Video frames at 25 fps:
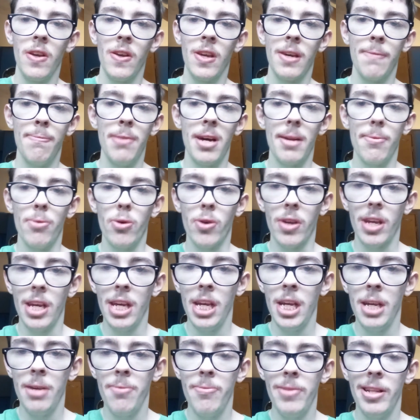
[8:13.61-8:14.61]
compatible
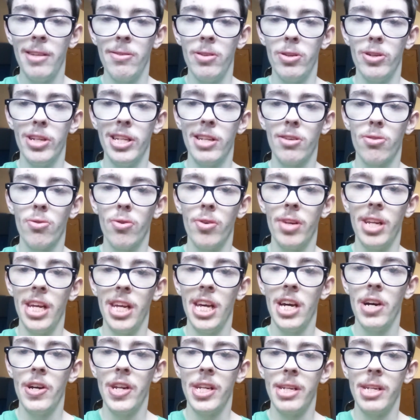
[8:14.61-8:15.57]
games, and just scroll down.